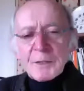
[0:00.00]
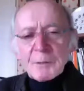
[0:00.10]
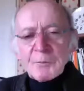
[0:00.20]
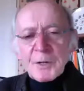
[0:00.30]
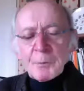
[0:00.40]

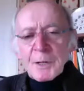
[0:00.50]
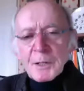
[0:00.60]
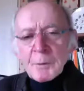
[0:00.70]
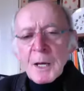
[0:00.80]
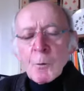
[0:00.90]

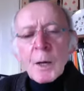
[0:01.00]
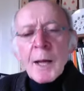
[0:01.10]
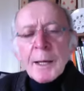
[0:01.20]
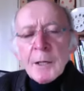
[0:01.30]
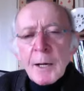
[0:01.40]
them. Well,
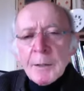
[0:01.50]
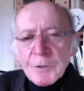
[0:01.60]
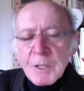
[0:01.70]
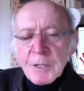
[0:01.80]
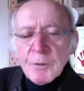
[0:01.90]
I
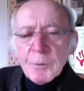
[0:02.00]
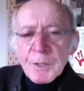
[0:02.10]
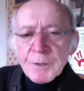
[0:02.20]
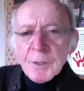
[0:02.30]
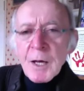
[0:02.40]
just leave you with
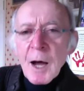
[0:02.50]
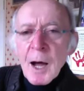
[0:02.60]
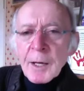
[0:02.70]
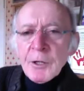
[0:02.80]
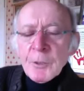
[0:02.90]
this.
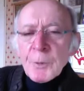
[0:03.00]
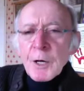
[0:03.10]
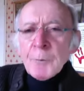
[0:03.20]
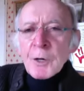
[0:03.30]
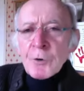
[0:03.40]
I could have
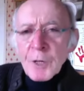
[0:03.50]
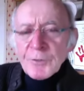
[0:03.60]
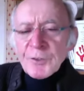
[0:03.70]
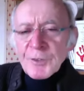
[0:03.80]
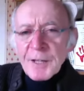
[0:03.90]
become a great
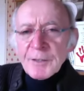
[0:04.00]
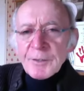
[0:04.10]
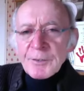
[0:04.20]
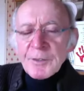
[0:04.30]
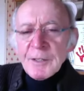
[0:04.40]

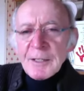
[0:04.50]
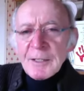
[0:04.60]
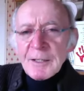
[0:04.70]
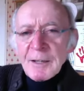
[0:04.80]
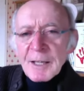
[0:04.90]
scientist,
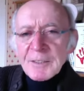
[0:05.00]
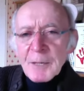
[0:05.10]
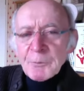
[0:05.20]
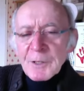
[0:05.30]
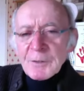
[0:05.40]

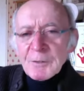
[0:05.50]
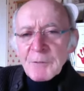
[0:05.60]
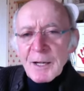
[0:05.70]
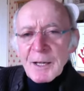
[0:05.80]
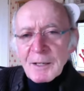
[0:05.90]
except that
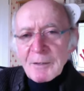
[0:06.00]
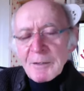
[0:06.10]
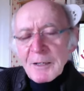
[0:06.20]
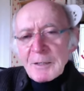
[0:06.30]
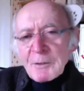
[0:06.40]

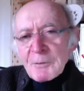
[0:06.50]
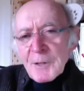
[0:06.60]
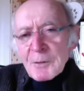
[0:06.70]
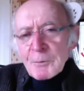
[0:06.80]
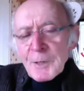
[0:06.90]

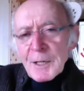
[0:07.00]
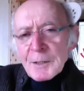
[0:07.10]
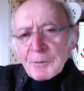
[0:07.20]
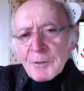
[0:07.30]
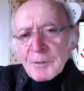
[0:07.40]
whenever we had
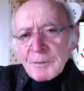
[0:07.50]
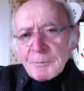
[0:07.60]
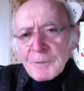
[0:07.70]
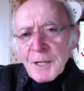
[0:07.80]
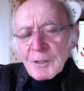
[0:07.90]
to
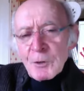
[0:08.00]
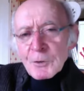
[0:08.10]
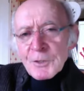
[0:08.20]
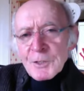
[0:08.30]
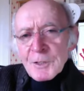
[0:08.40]
take
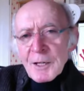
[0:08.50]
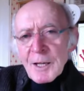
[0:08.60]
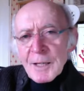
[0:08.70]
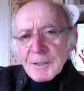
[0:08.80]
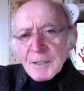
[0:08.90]
notes in the
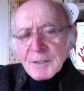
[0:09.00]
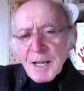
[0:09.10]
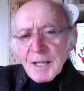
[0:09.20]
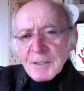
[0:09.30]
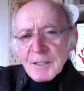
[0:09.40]
class, that
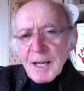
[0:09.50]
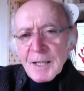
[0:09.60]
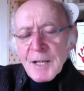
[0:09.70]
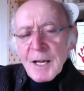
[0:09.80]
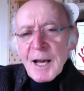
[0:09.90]
science
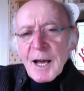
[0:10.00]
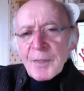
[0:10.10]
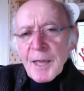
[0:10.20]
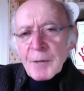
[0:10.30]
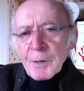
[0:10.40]
class,
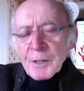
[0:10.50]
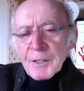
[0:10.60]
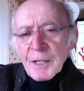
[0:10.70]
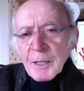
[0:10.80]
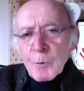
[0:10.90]
and then we had to
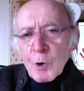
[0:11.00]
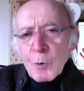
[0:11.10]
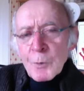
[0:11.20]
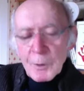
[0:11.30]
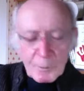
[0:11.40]
take them
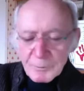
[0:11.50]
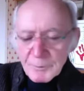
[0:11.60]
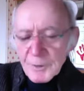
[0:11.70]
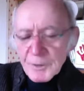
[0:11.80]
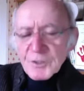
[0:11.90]
home or
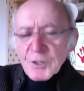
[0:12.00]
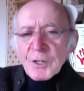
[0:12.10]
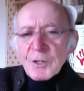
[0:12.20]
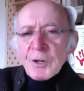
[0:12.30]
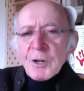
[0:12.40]
to the
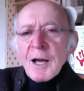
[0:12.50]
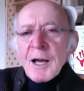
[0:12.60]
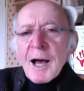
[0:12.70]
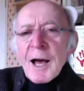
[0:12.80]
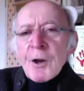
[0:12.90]
study hall
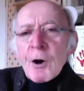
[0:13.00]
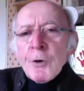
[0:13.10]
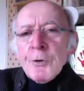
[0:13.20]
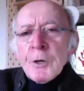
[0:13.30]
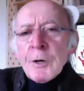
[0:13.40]
and
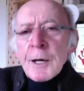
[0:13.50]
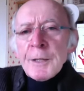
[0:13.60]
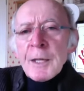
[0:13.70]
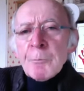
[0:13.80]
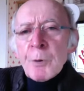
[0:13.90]
underline
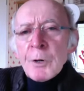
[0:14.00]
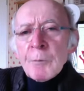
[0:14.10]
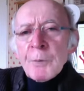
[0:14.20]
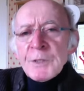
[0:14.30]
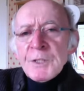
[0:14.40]
the important
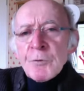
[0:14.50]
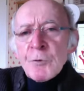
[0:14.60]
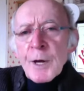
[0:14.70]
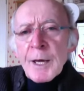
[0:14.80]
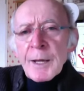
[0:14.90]
bits in
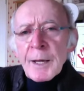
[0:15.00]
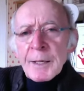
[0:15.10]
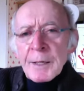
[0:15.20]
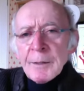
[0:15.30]
red ink.